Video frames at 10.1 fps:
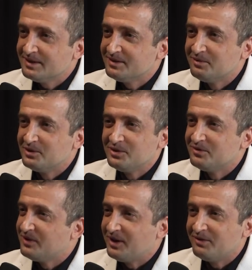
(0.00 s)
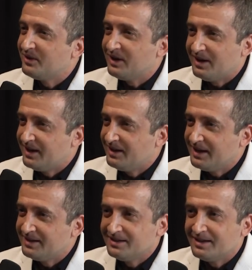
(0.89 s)
It's which is hmm. very very odd.
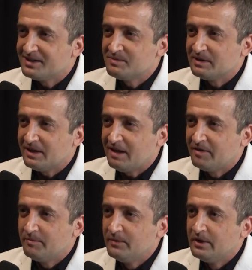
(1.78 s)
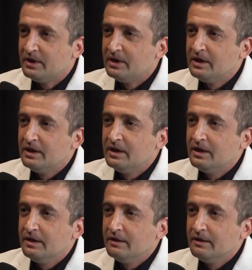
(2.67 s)
I did not expect to have them. What do you mean? Who's the